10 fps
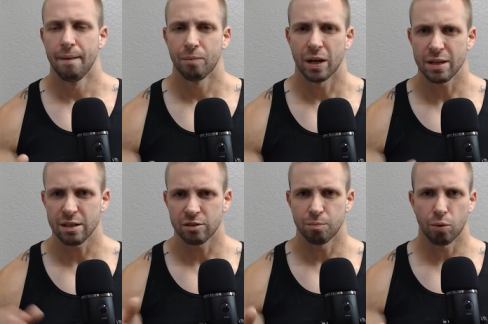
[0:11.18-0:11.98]
I think
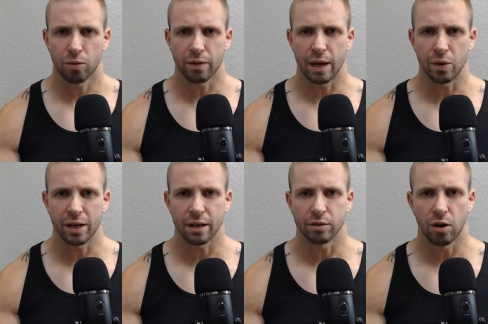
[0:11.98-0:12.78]
it's important that we
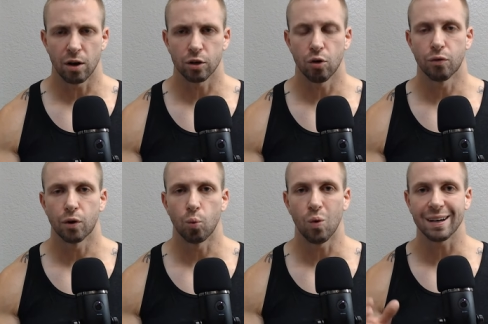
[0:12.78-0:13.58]
kind of talk
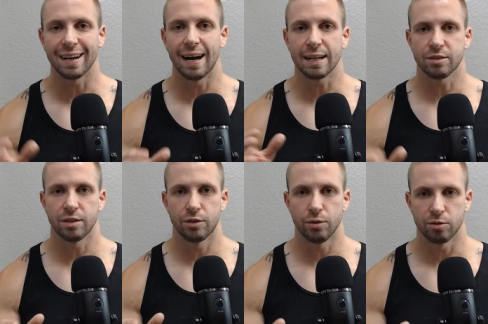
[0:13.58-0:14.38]
over what
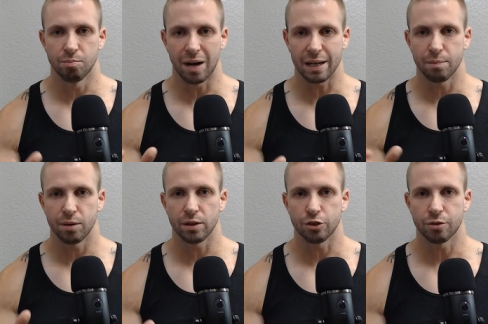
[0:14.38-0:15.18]
constitutes
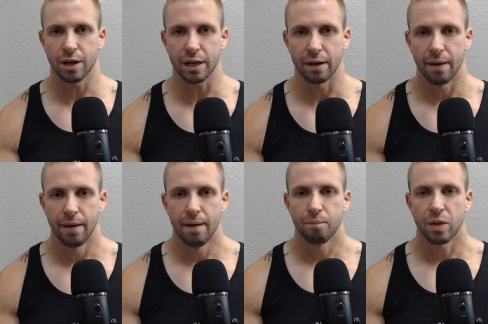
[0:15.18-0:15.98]
bodybuilding training.
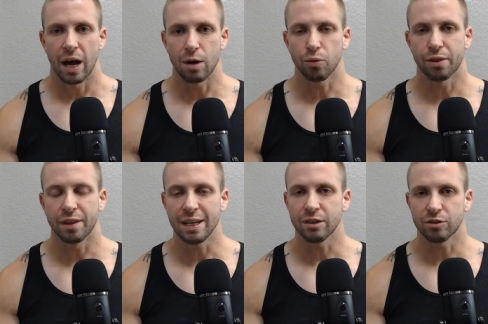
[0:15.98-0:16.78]
I don't
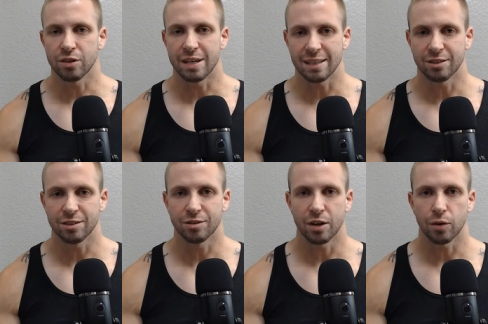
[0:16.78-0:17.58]
think there's a
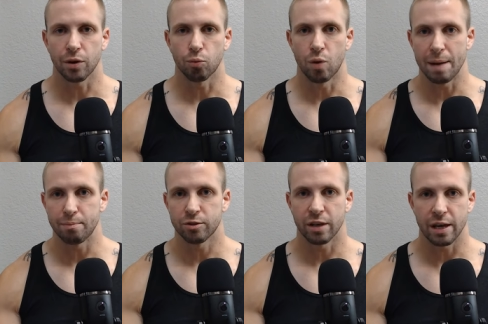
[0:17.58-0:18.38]
necessary rep
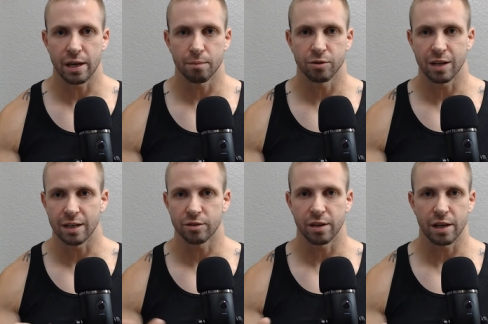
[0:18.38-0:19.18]
scheme,
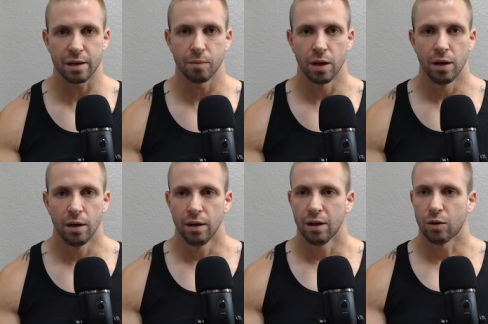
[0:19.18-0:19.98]
set scheme,
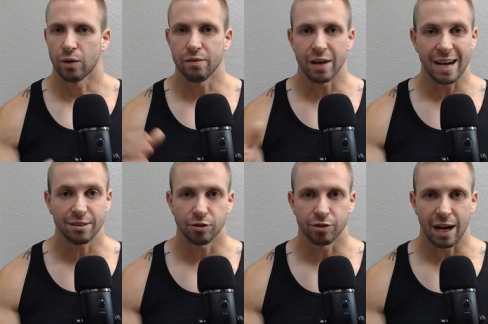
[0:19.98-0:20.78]
or even
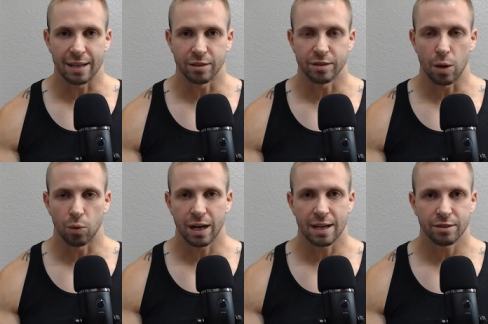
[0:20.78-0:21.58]
exercises that
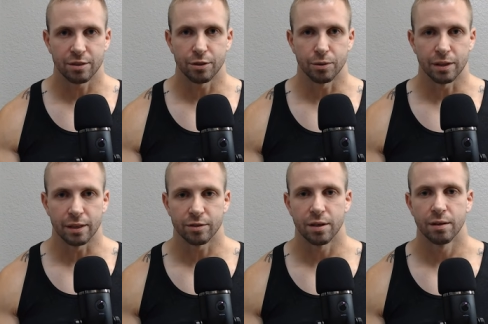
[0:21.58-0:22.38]
would constitute
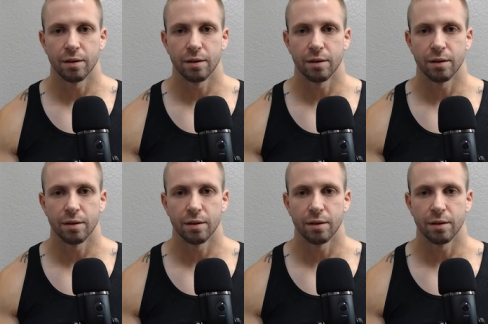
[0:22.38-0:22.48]
this.